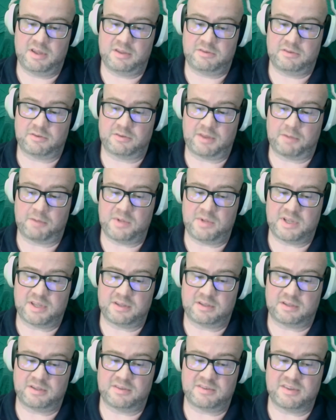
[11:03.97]
so that we
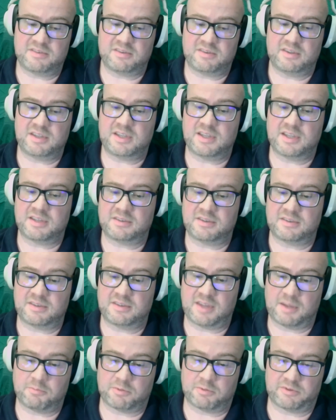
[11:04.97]
can consistently get the
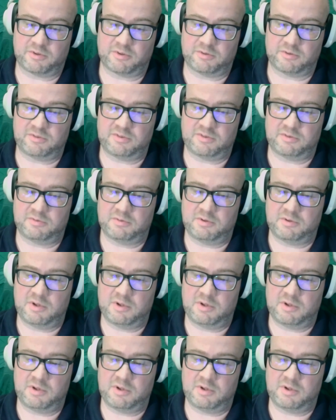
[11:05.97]
same results.